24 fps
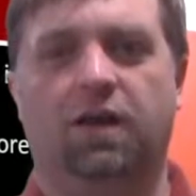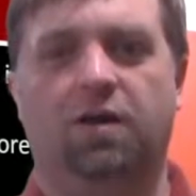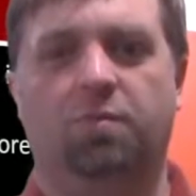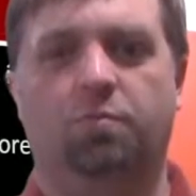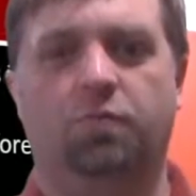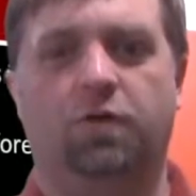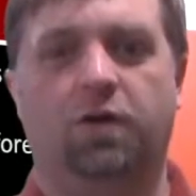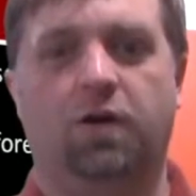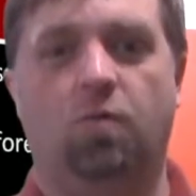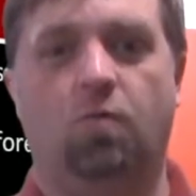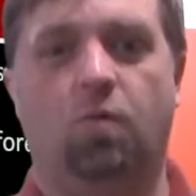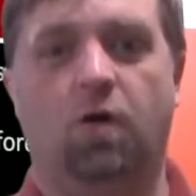at a
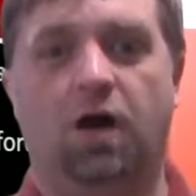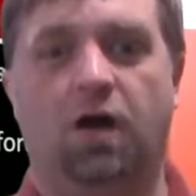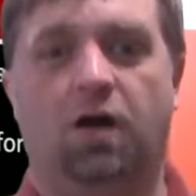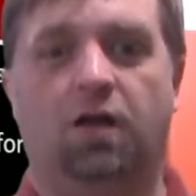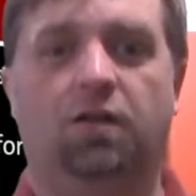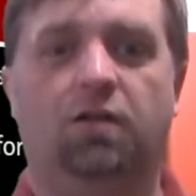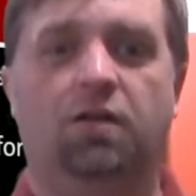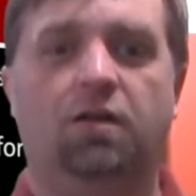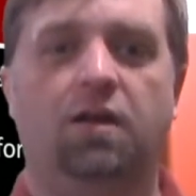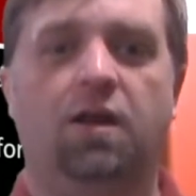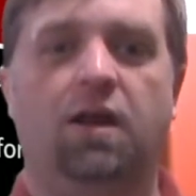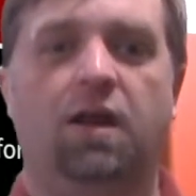brick
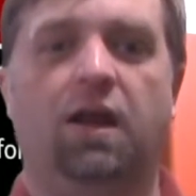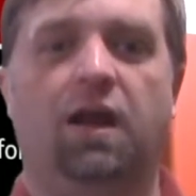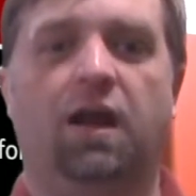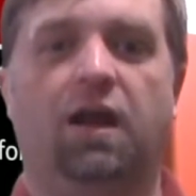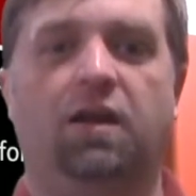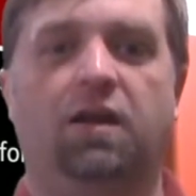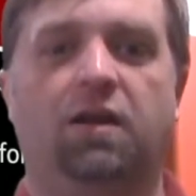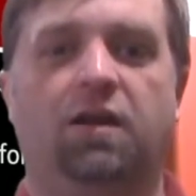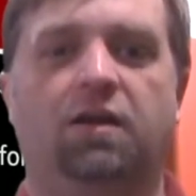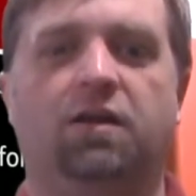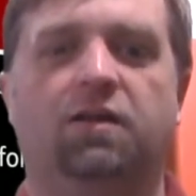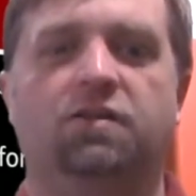wall
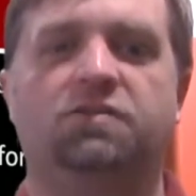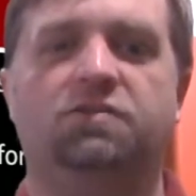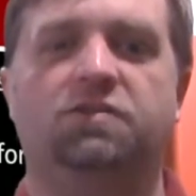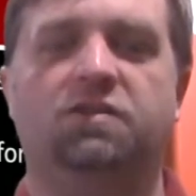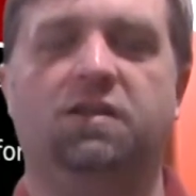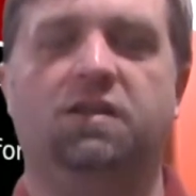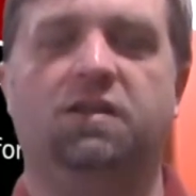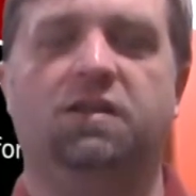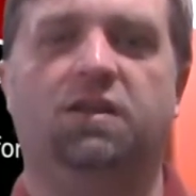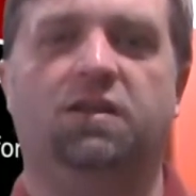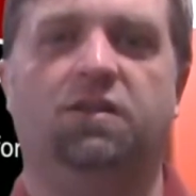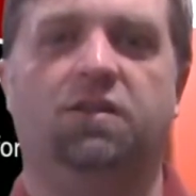and you can
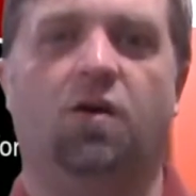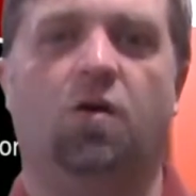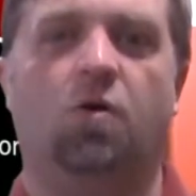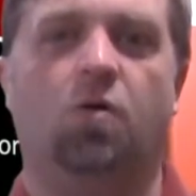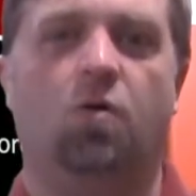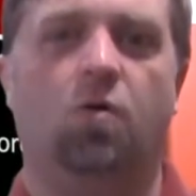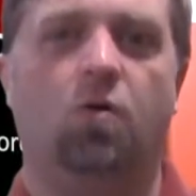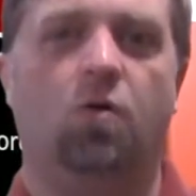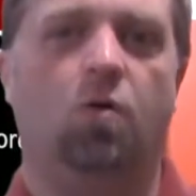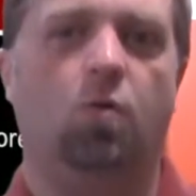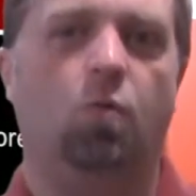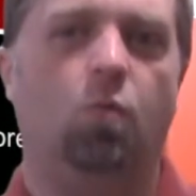see that the
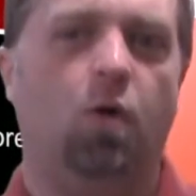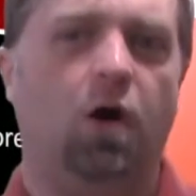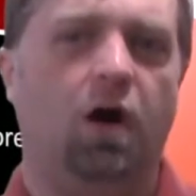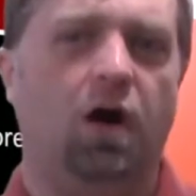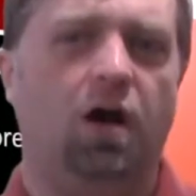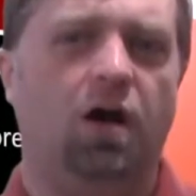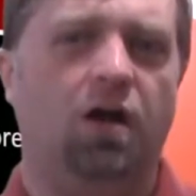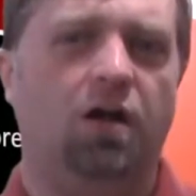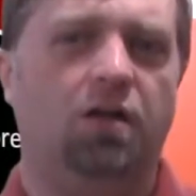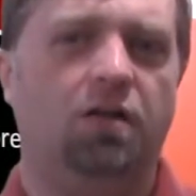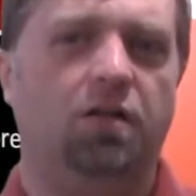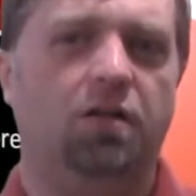whole
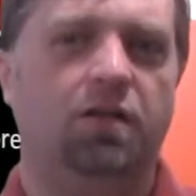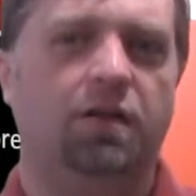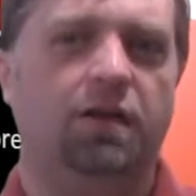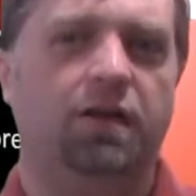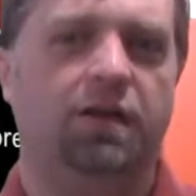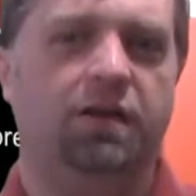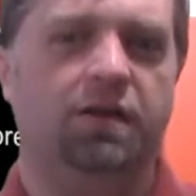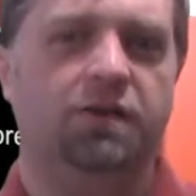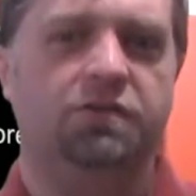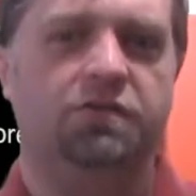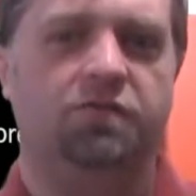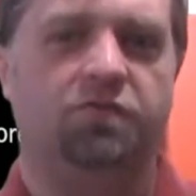wall
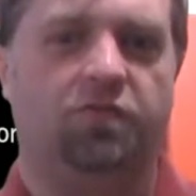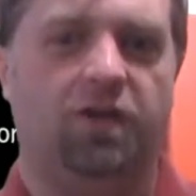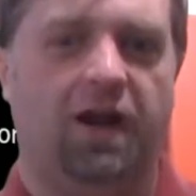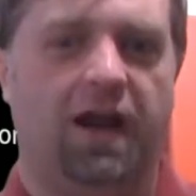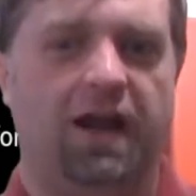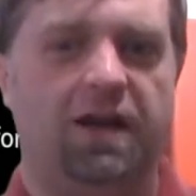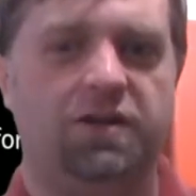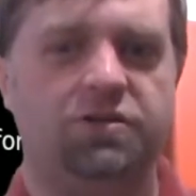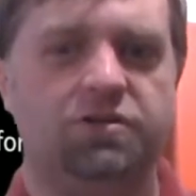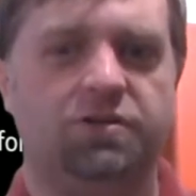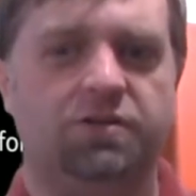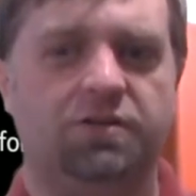is
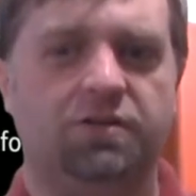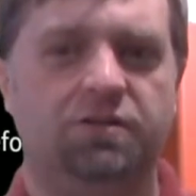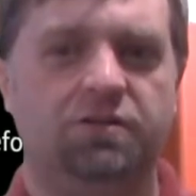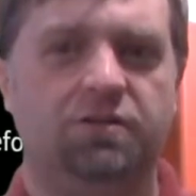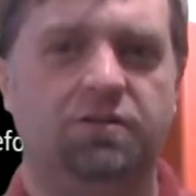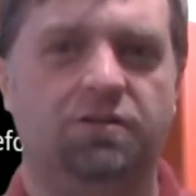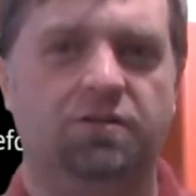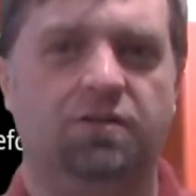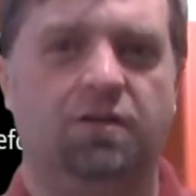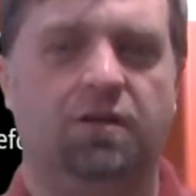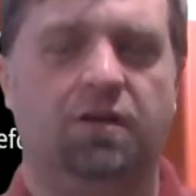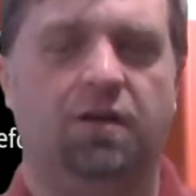fragile,
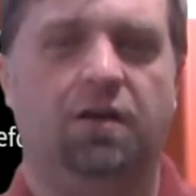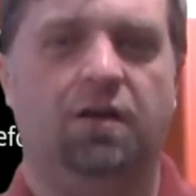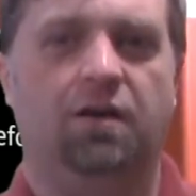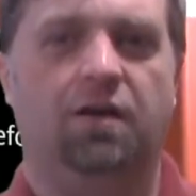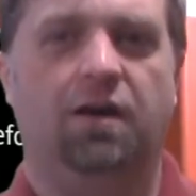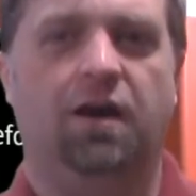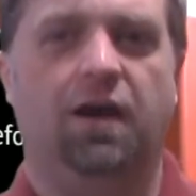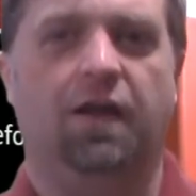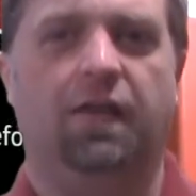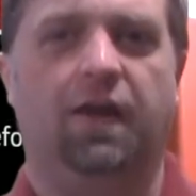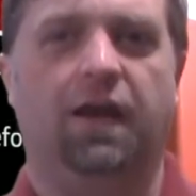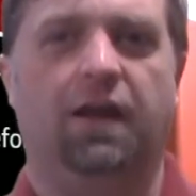
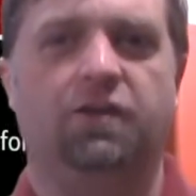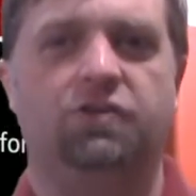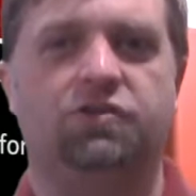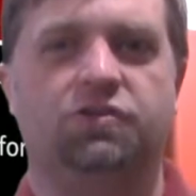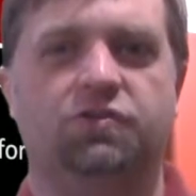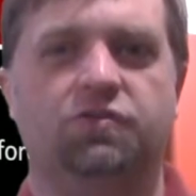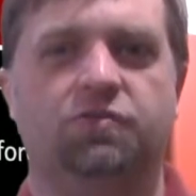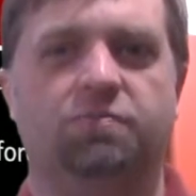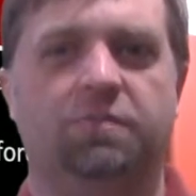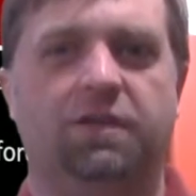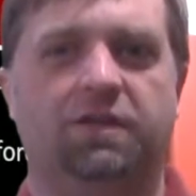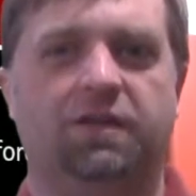and then
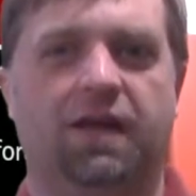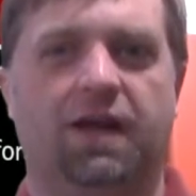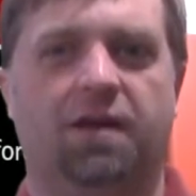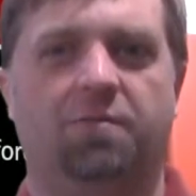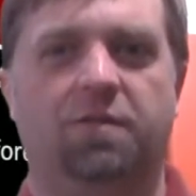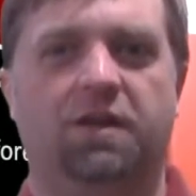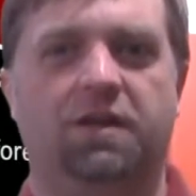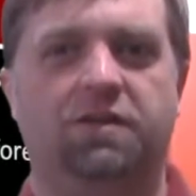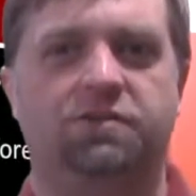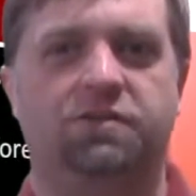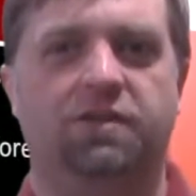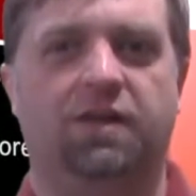assume
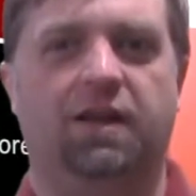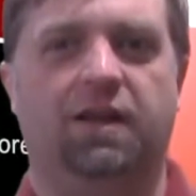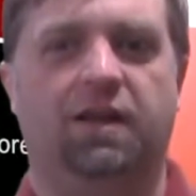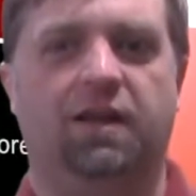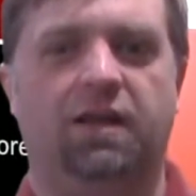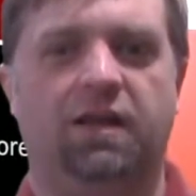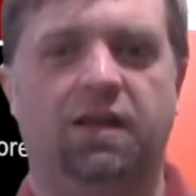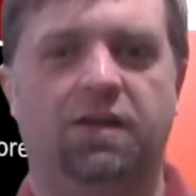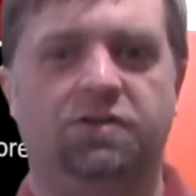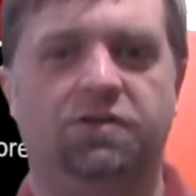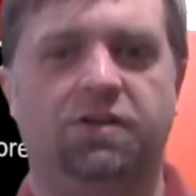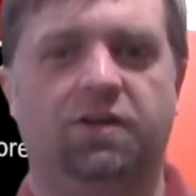that means that
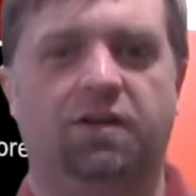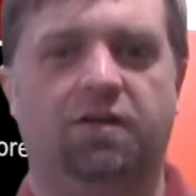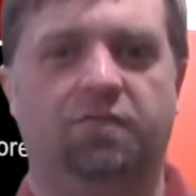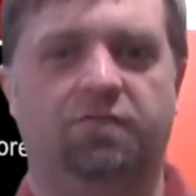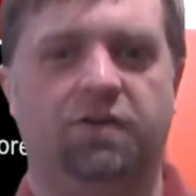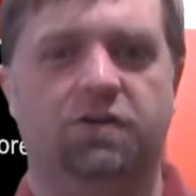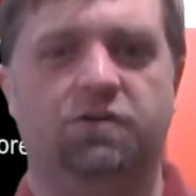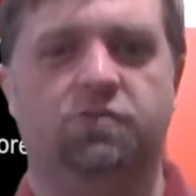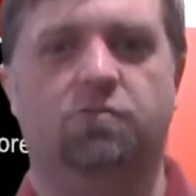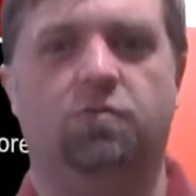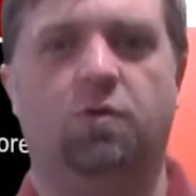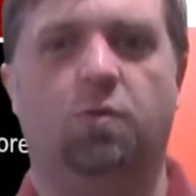each
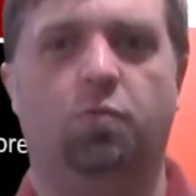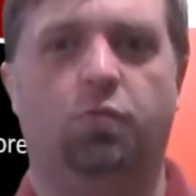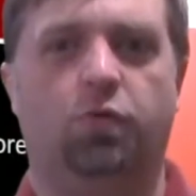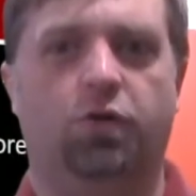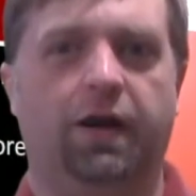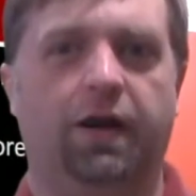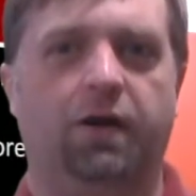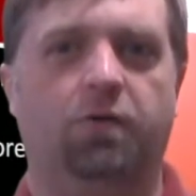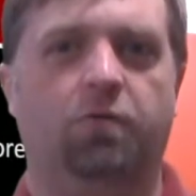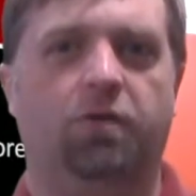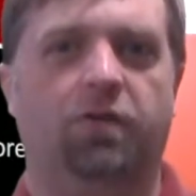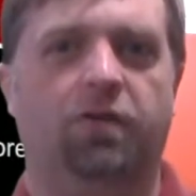individual
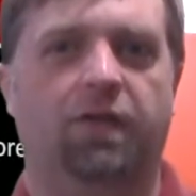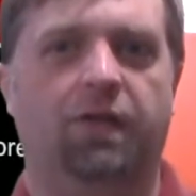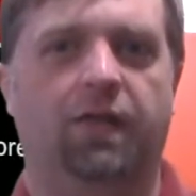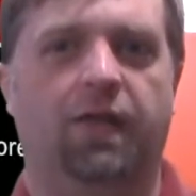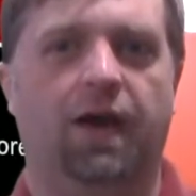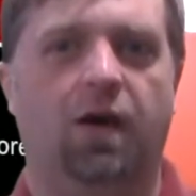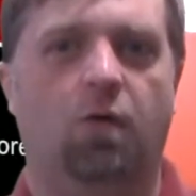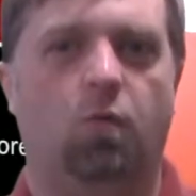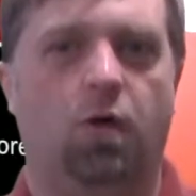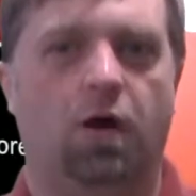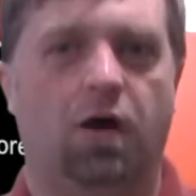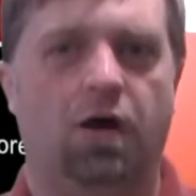brick within
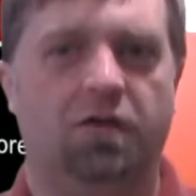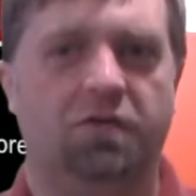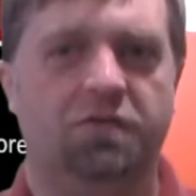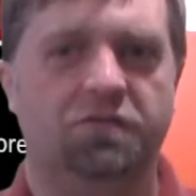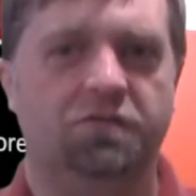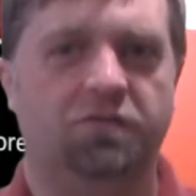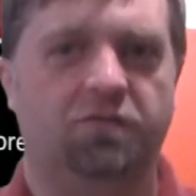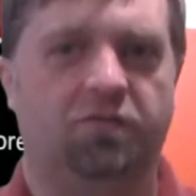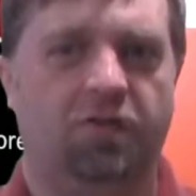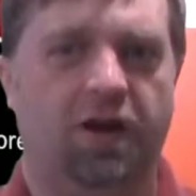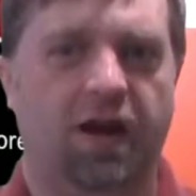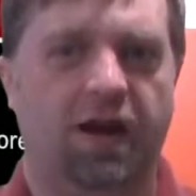that wall
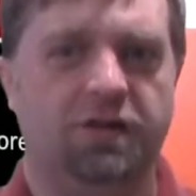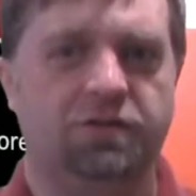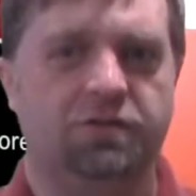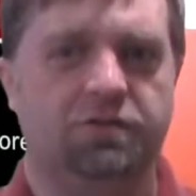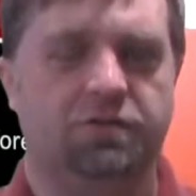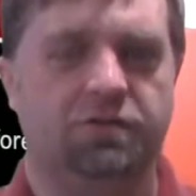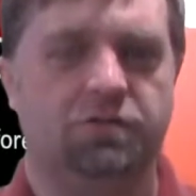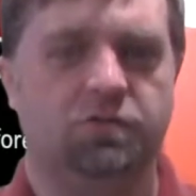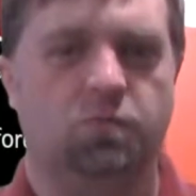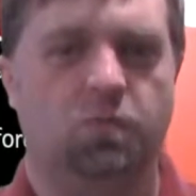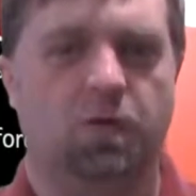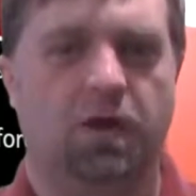is
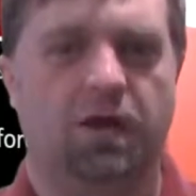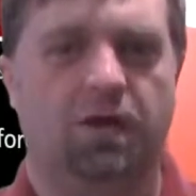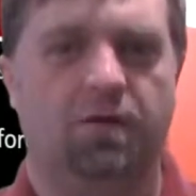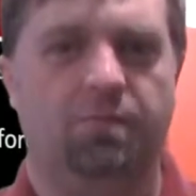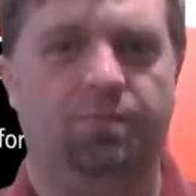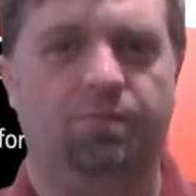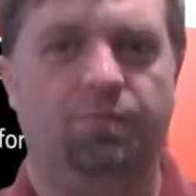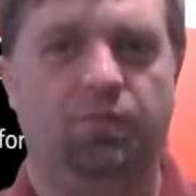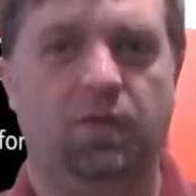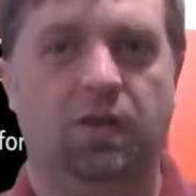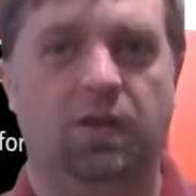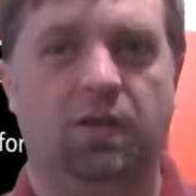fragile as well,